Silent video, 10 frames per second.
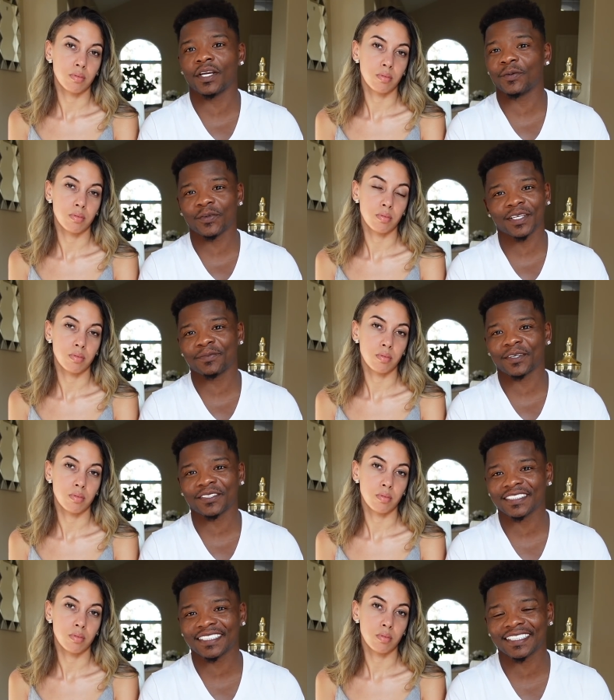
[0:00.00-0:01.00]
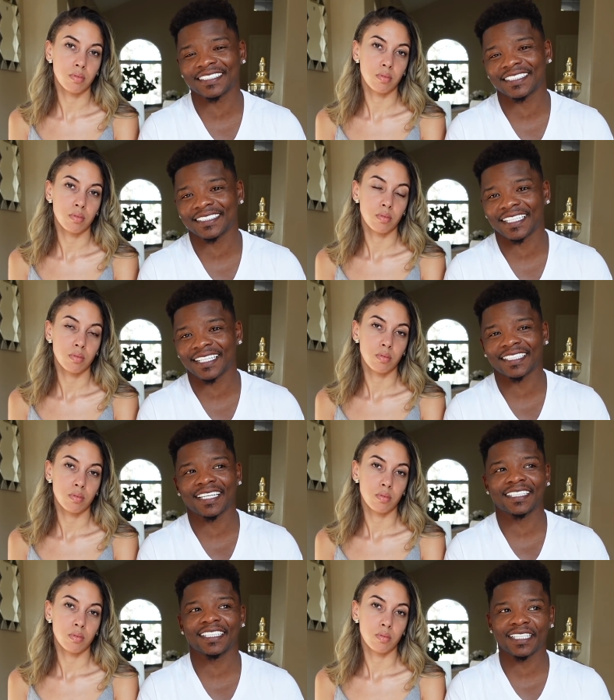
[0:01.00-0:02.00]
Speaker 1: ain't with a person, it's just like
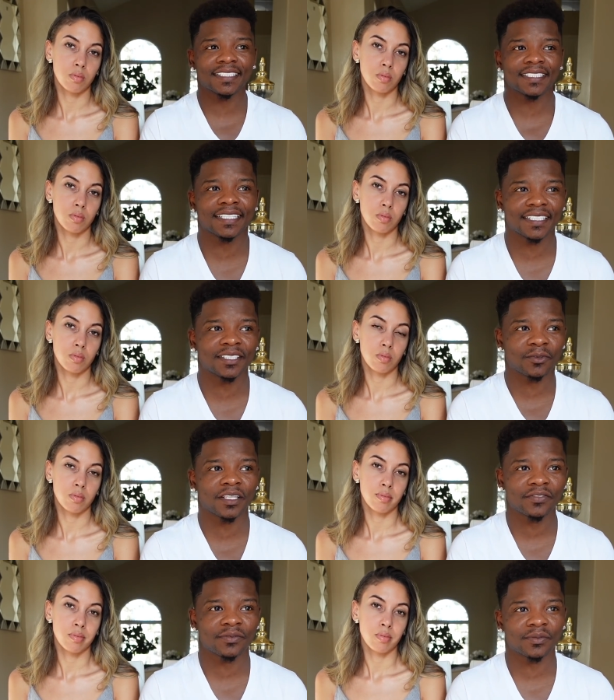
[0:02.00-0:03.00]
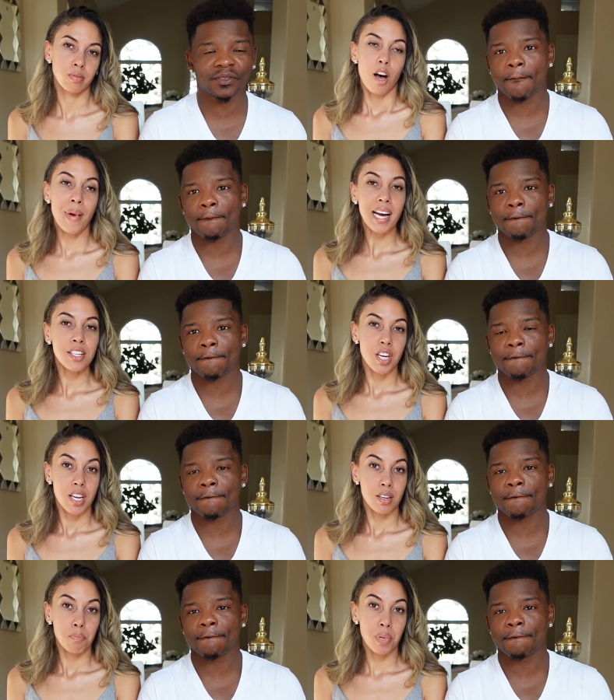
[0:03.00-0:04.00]
they keep the kid away from you.
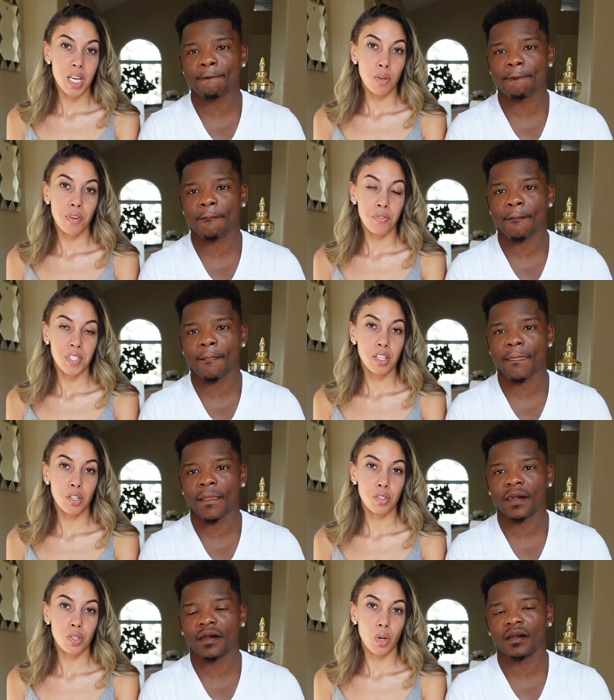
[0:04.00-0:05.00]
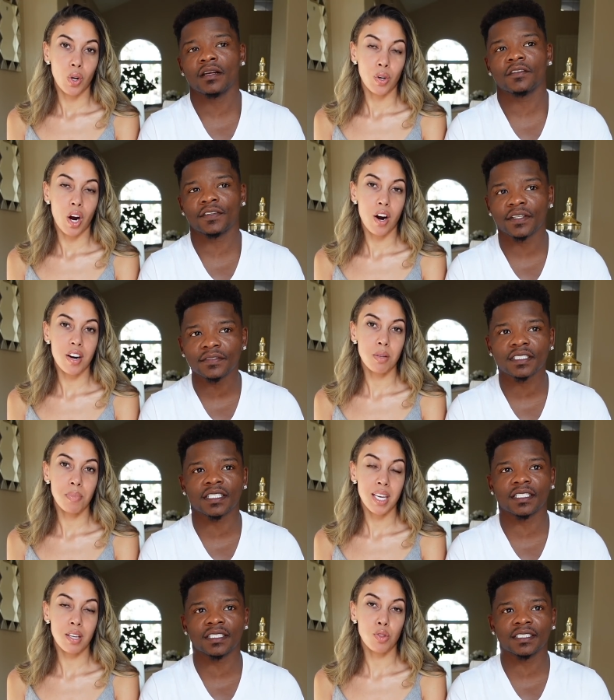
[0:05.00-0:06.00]
Speaker 2: Imagine being 15 years old, 15, already
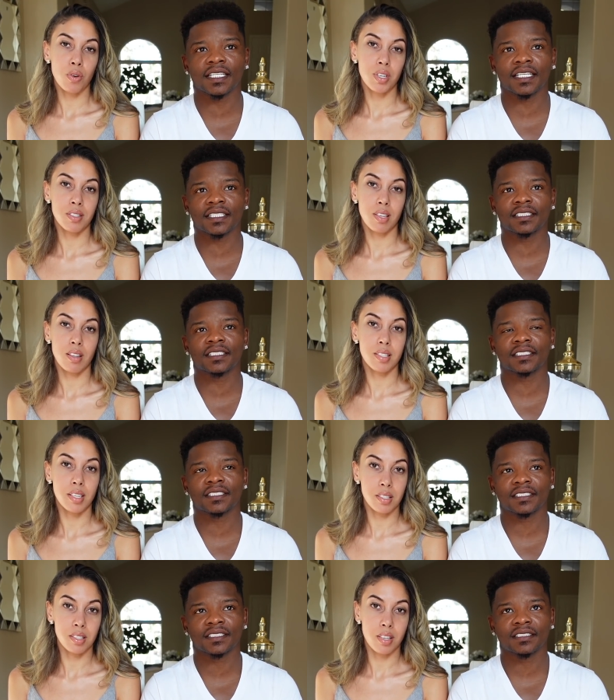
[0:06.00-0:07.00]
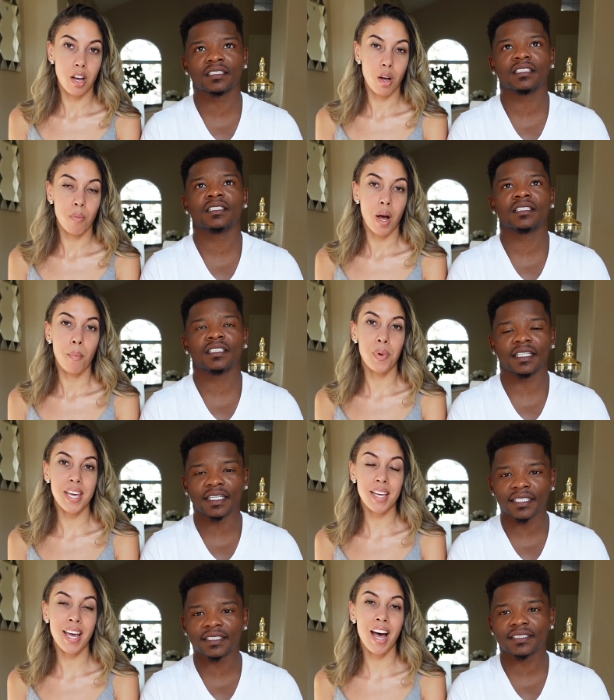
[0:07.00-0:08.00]
being thrown yes. into the system,
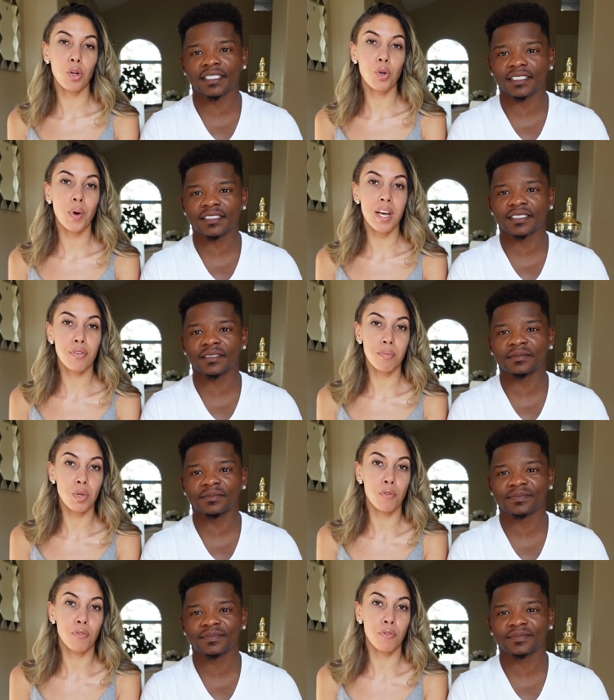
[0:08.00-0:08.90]
being the held system. away from your